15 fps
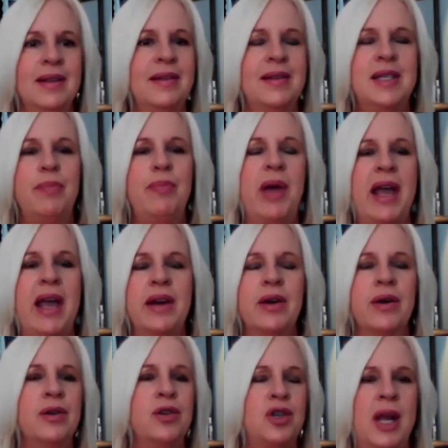debate
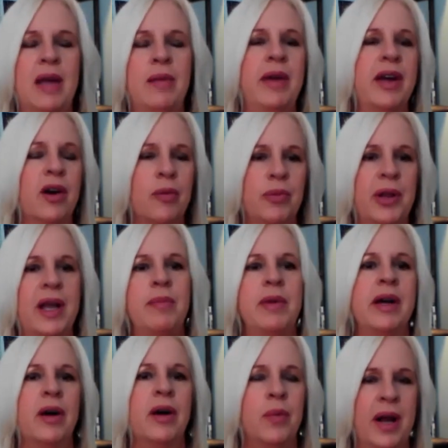or shaming or
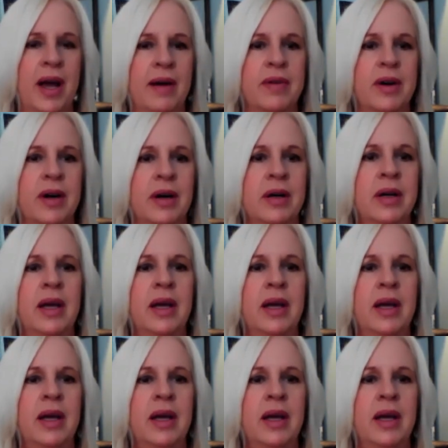blaming or whatever.